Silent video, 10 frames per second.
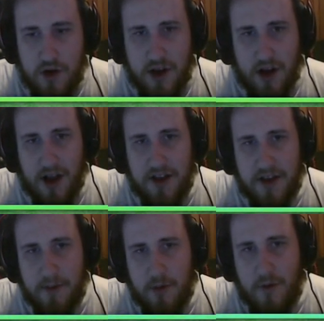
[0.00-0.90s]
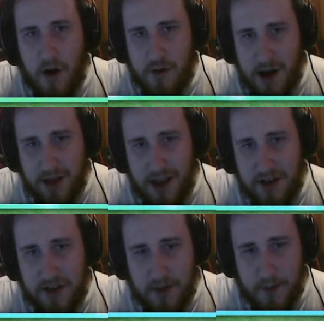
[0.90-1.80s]
Usually the London system revolves around
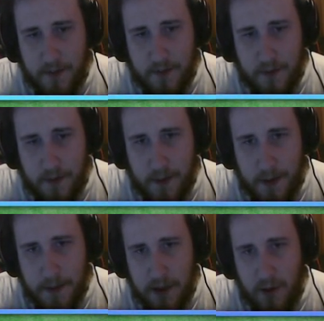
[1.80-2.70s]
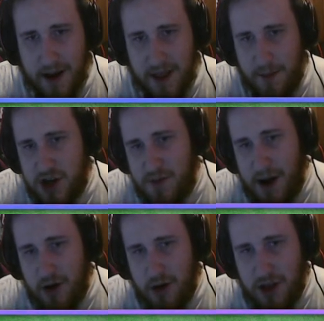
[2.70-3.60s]
this. You want to get the
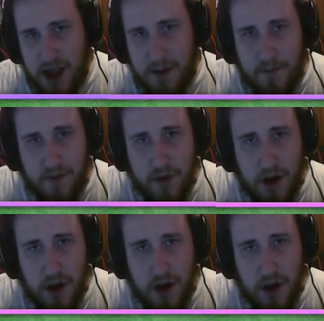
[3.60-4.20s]
bishop out early.